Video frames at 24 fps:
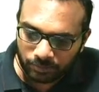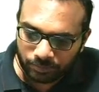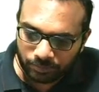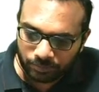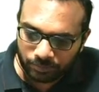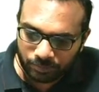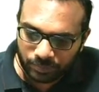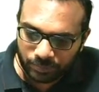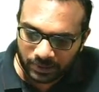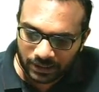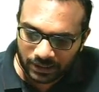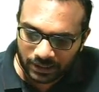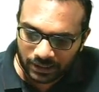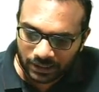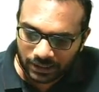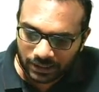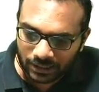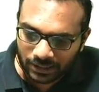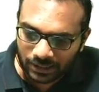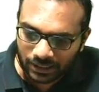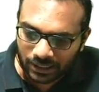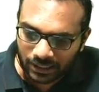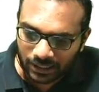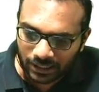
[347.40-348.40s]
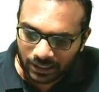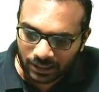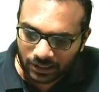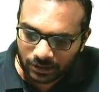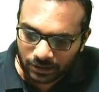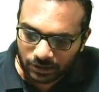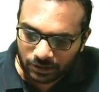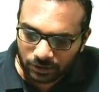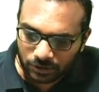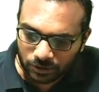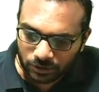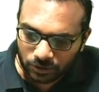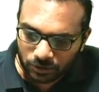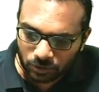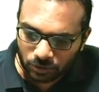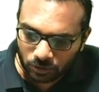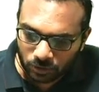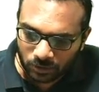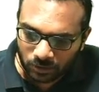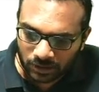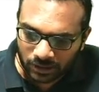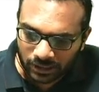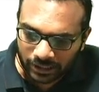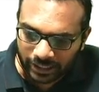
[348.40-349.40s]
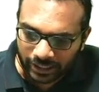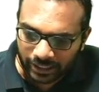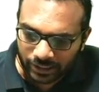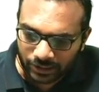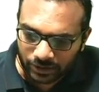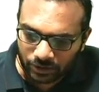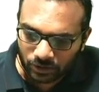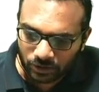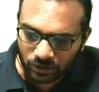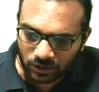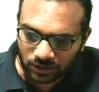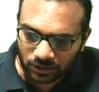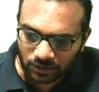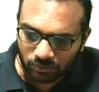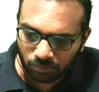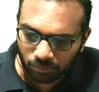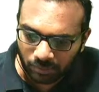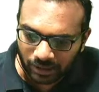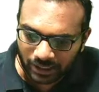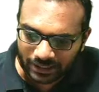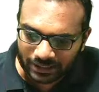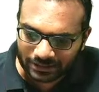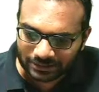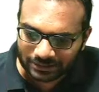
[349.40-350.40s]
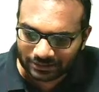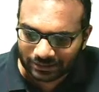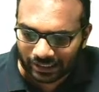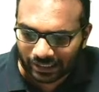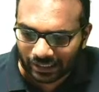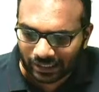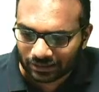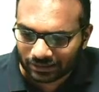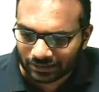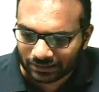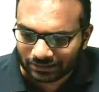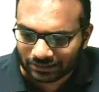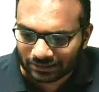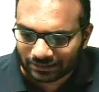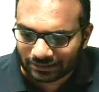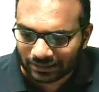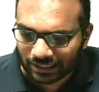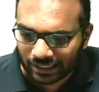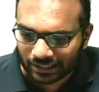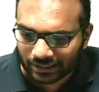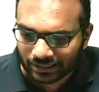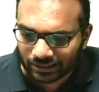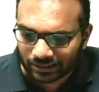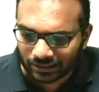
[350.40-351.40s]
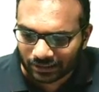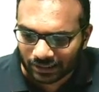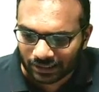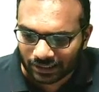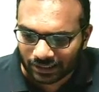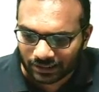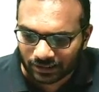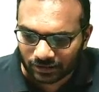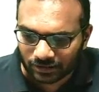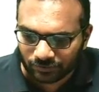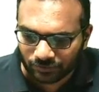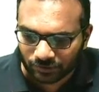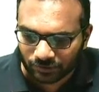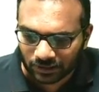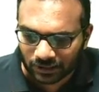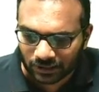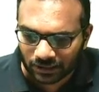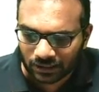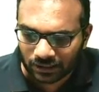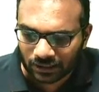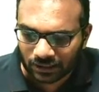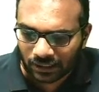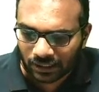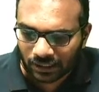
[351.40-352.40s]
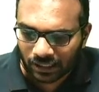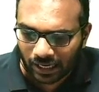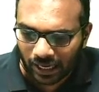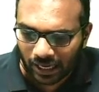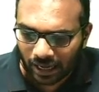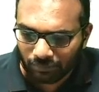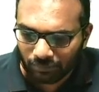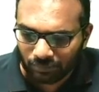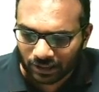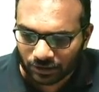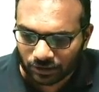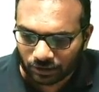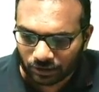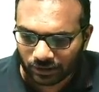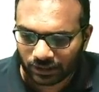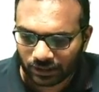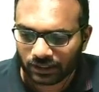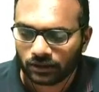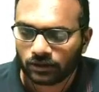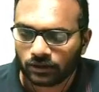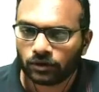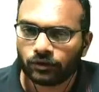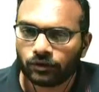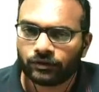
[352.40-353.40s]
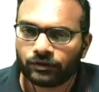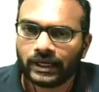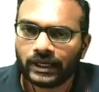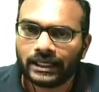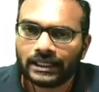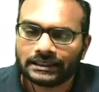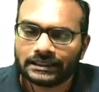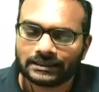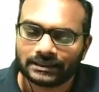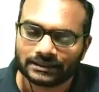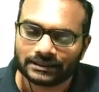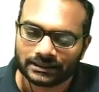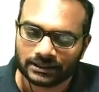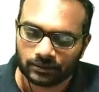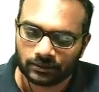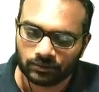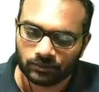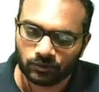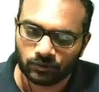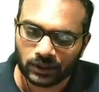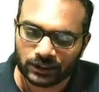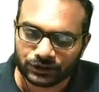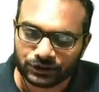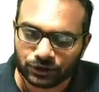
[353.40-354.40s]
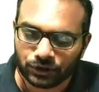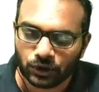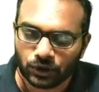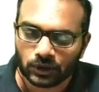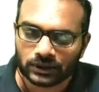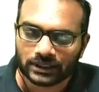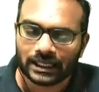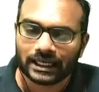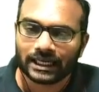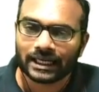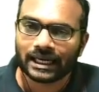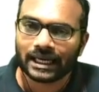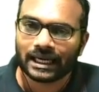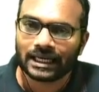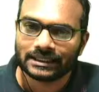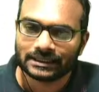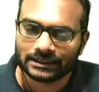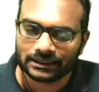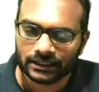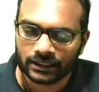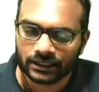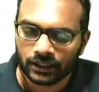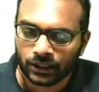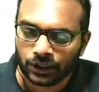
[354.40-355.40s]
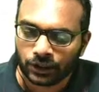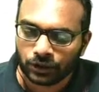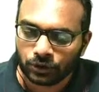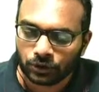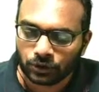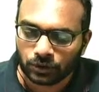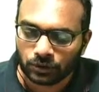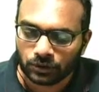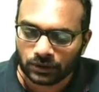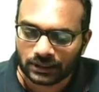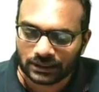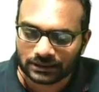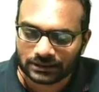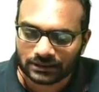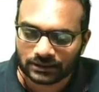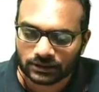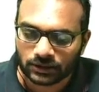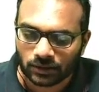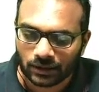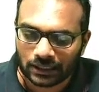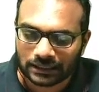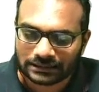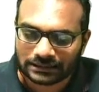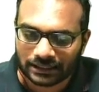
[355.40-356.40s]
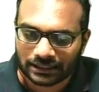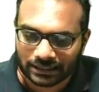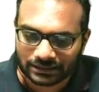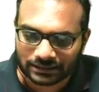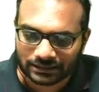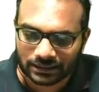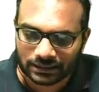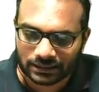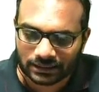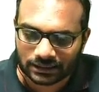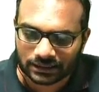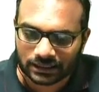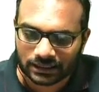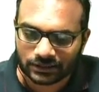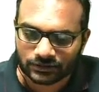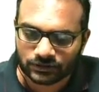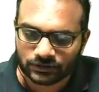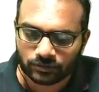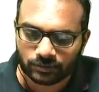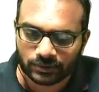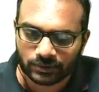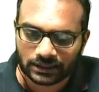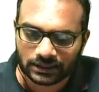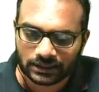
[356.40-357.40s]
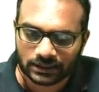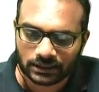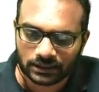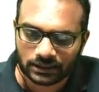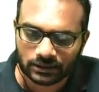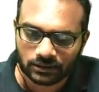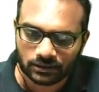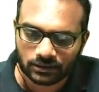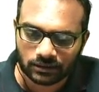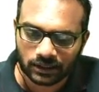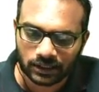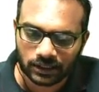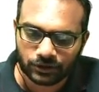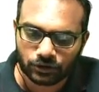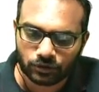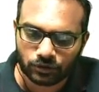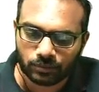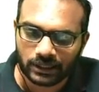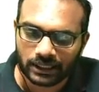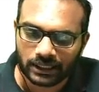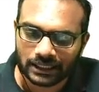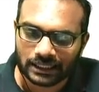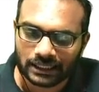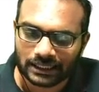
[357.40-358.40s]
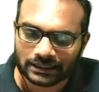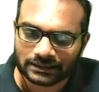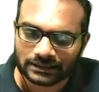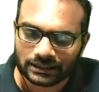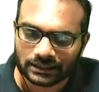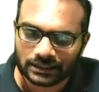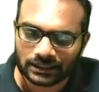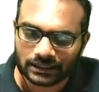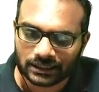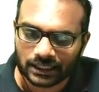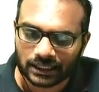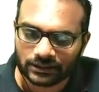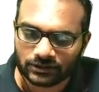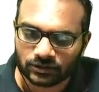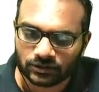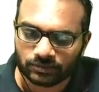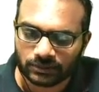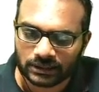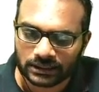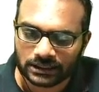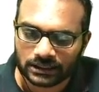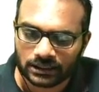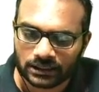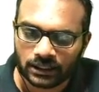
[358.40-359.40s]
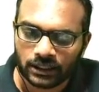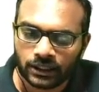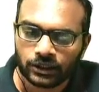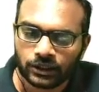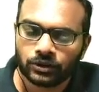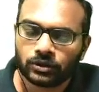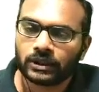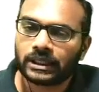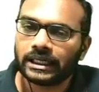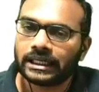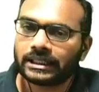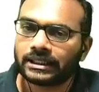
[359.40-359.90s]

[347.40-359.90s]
p k q k dot minus L. This is the standard relation for the Hamiltonian of any system. Once you know the Lagrangian, this is known as a Legendre transformation. Right? You make a Legendre transformation to get